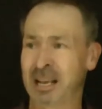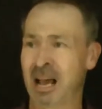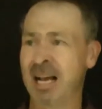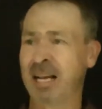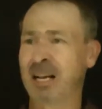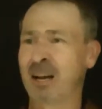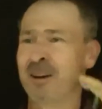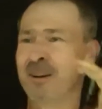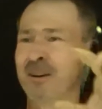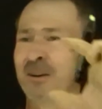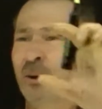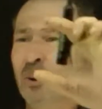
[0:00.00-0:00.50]

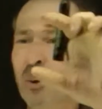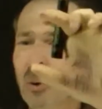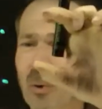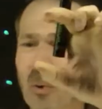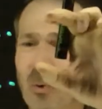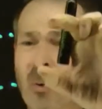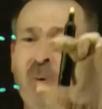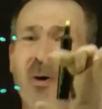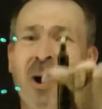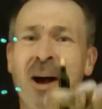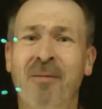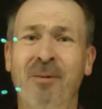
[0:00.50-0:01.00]
like,
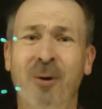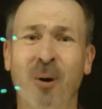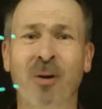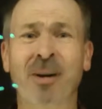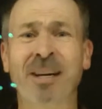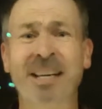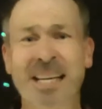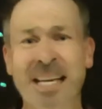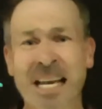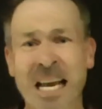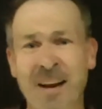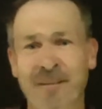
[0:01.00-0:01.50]
oh, I've
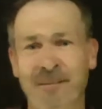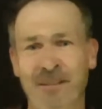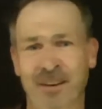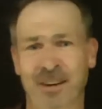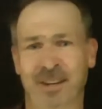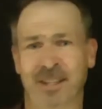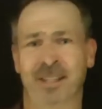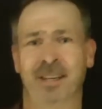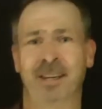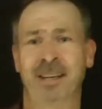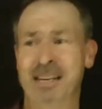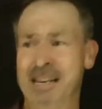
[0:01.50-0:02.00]
got an
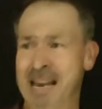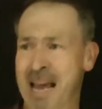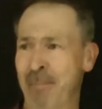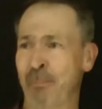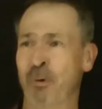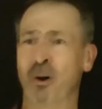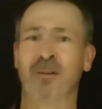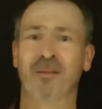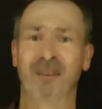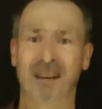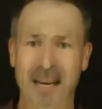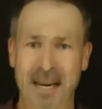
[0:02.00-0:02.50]
infinite
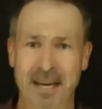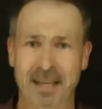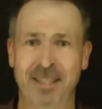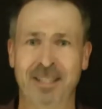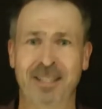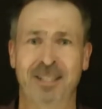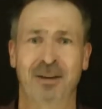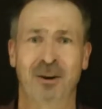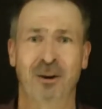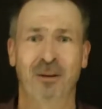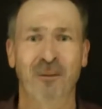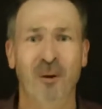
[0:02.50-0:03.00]
number of
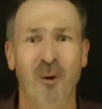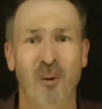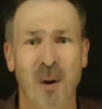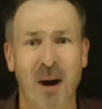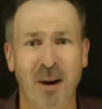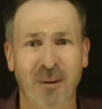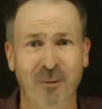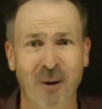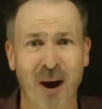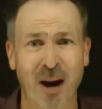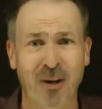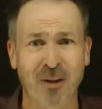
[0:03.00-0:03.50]
lists of all
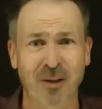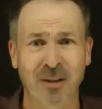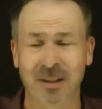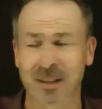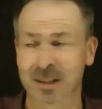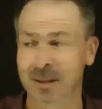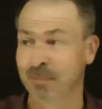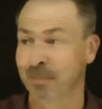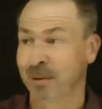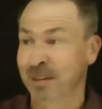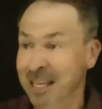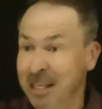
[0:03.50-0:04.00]
my
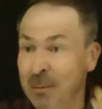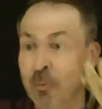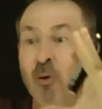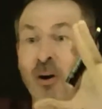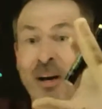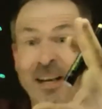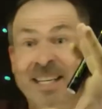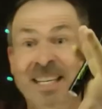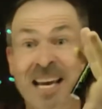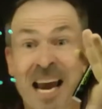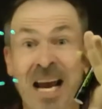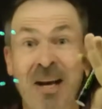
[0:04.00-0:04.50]
fractions. But this will
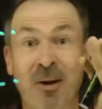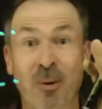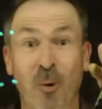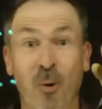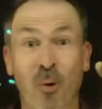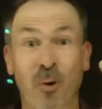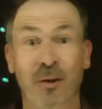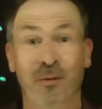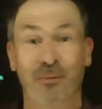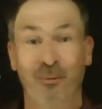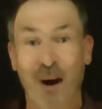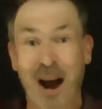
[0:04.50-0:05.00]
contain
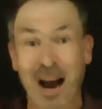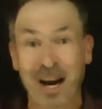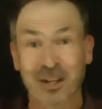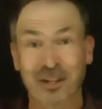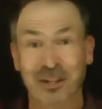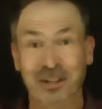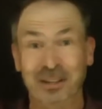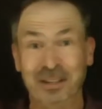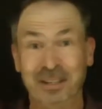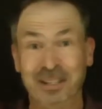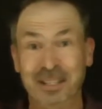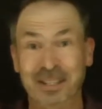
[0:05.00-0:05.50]
all the
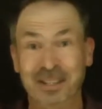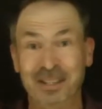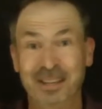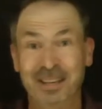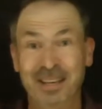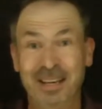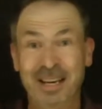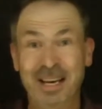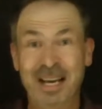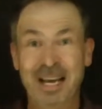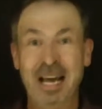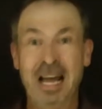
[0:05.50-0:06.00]
fractions.
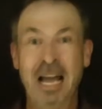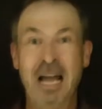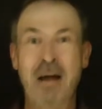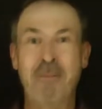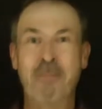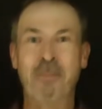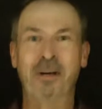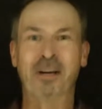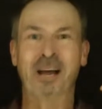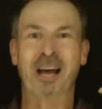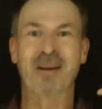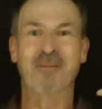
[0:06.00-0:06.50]

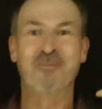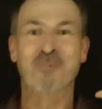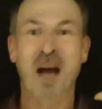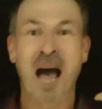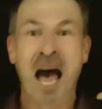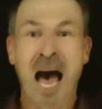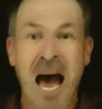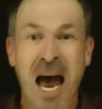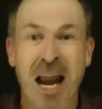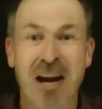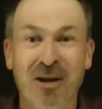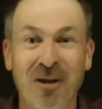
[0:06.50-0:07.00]
But I'm
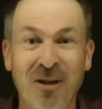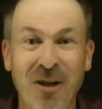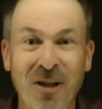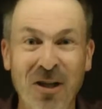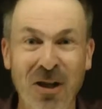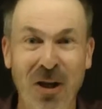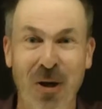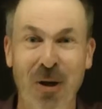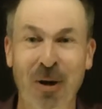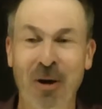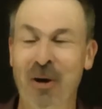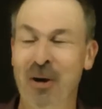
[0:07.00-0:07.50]

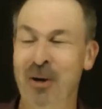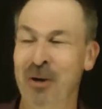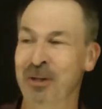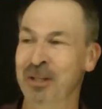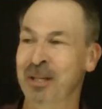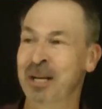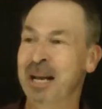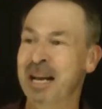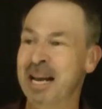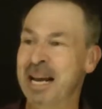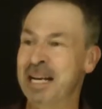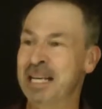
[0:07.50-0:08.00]

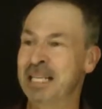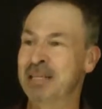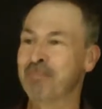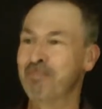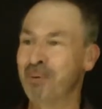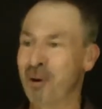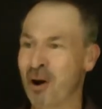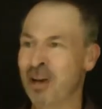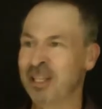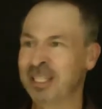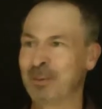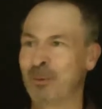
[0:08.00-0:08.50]
undeterred. It is
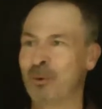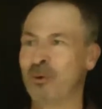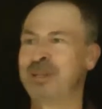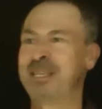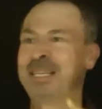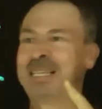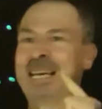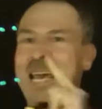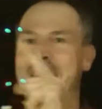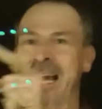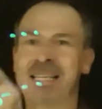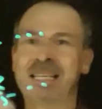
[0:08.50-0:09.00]
possible
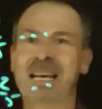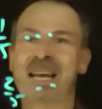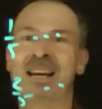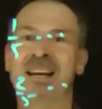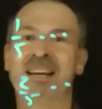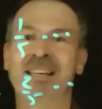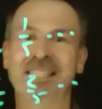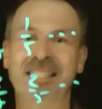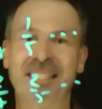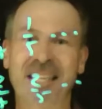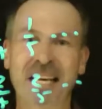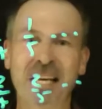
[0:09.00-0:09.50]
to get
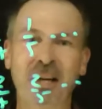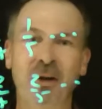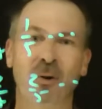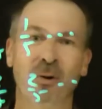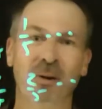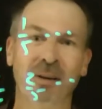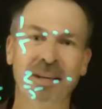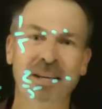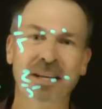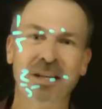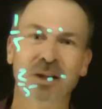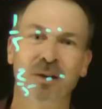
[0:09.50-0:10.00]
a
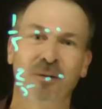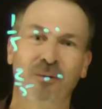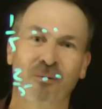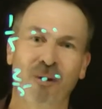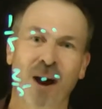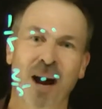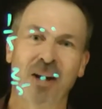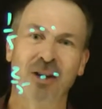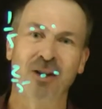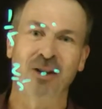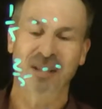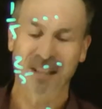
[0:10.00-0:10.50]
single list of
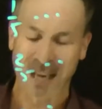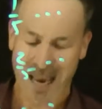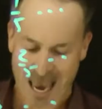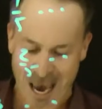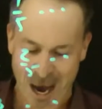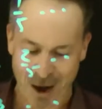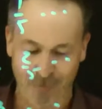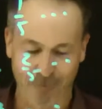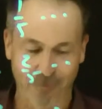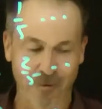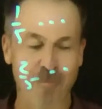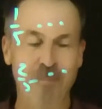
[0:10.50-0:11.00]
fractions
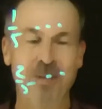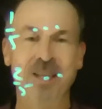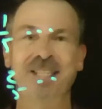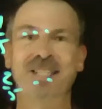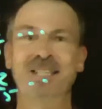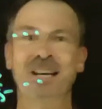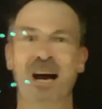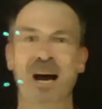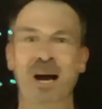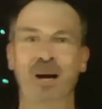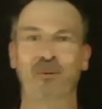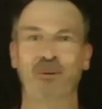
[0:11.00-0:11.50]
out from
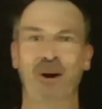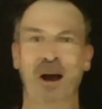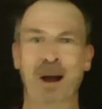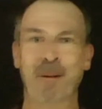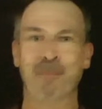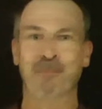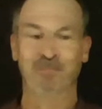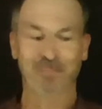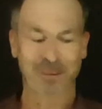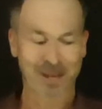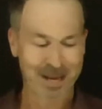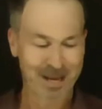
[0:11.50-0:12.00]
this
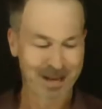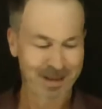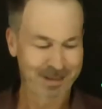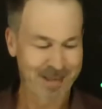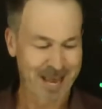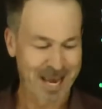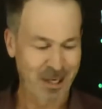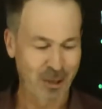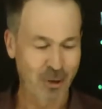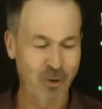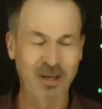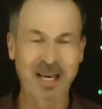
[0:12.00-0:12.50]
diagram.
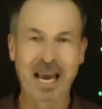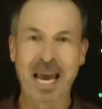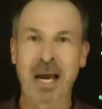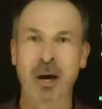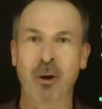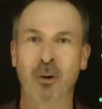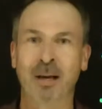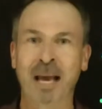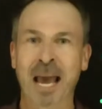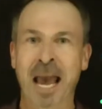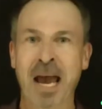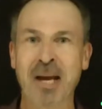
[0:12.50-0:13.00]
Thank you,
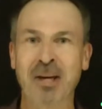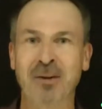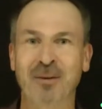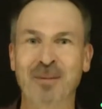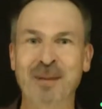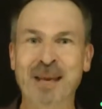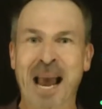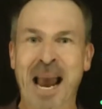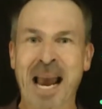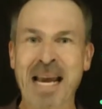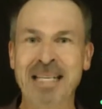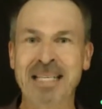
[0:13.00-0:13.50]
Georg Cantor,
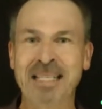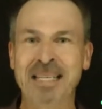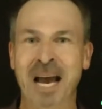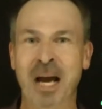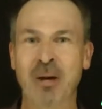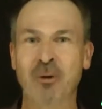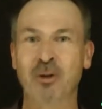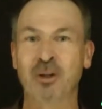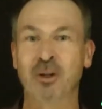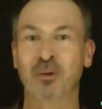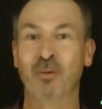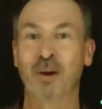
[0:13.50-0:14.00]
in the
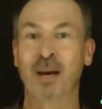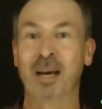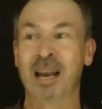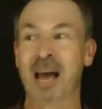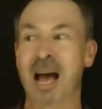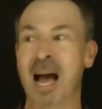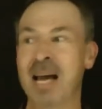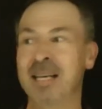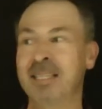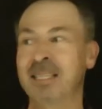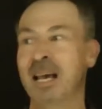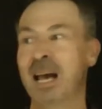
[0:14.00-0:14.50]
1800s to
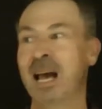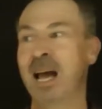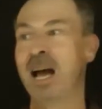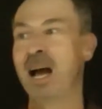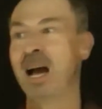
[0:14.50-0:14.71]
realize,